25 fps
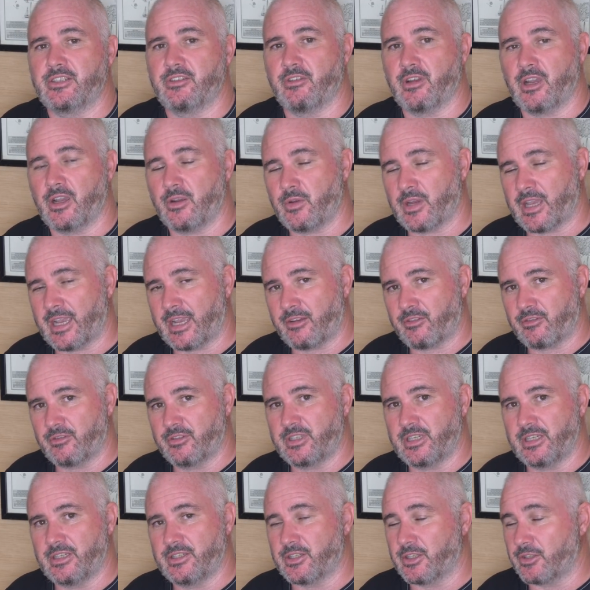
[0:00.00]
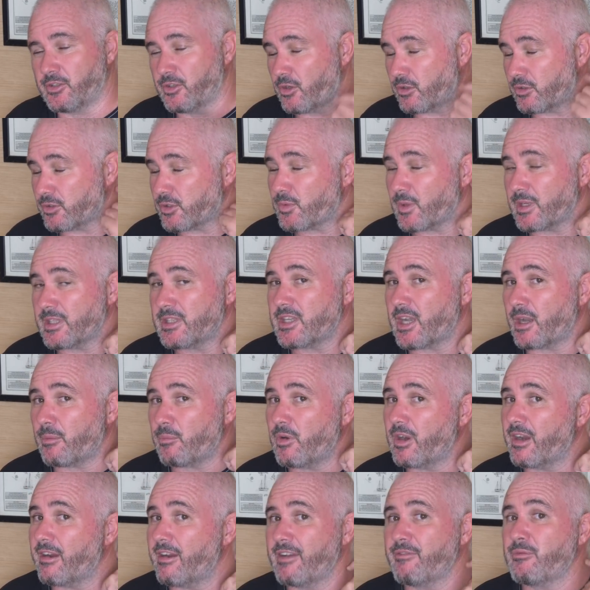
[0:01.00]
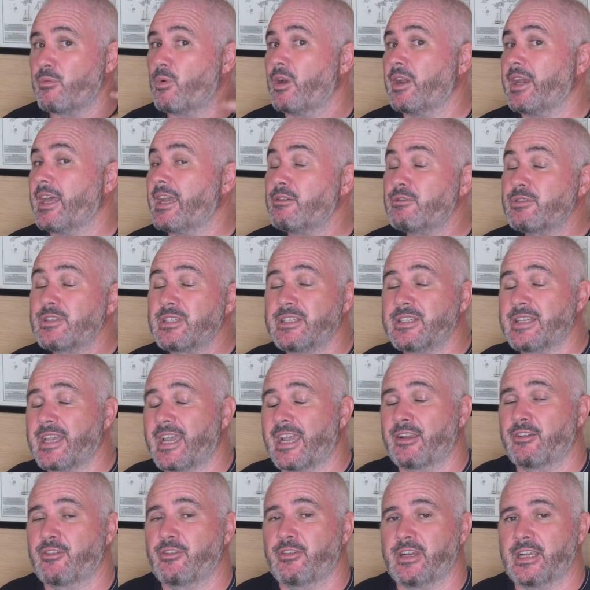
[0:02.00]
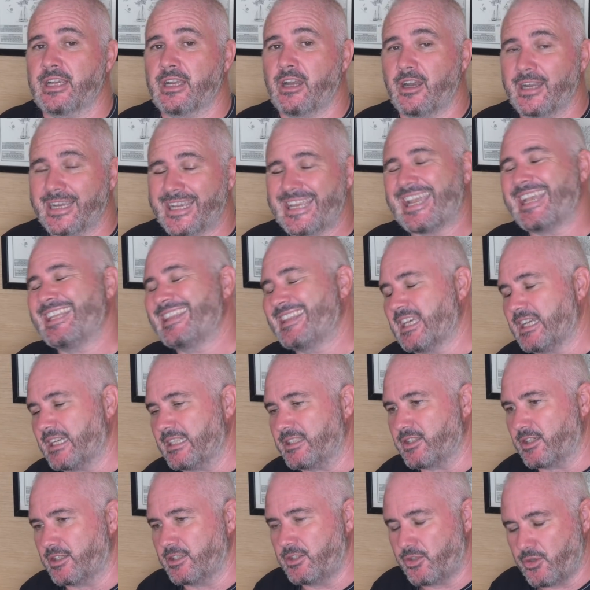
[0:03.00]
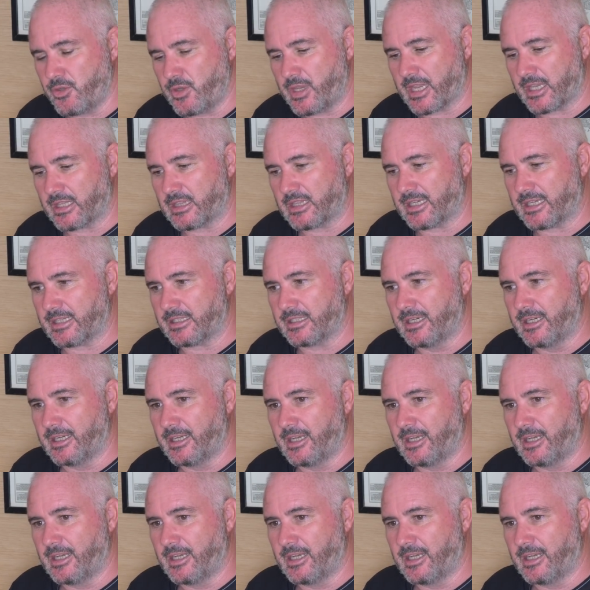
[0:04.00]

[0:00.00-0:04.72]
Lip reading: your own anchorages, and not to end up where everyone else is anchoring, I get that, I do get that.